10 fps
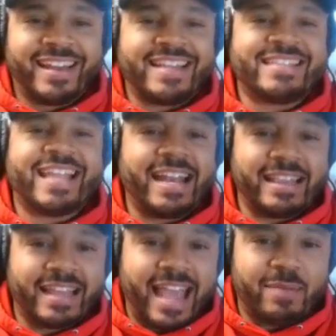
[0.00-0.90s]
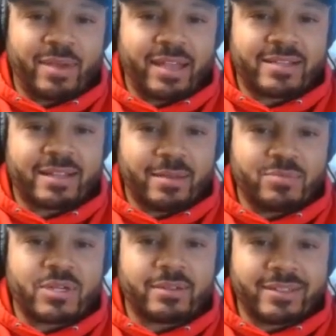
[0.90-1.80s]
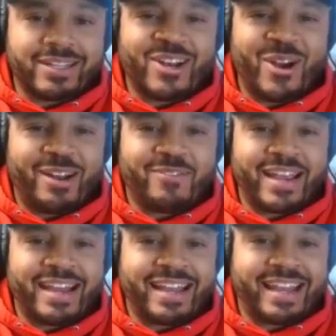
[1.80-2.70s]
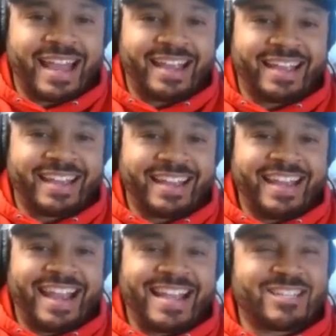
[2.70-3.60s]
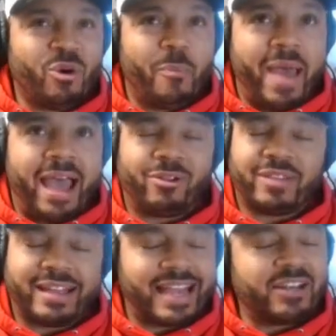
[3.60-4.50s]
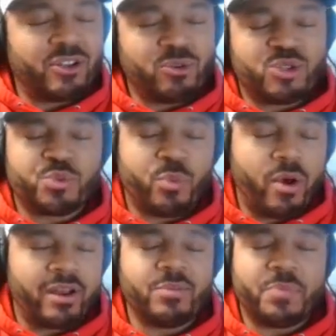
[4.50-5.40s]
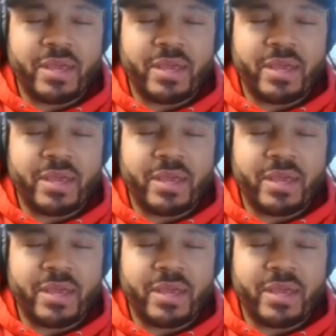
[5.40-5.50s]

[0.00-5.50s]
and he stayed in the game against Clemson. You know what I mean? And like, he still battled. Like that dude just wanted to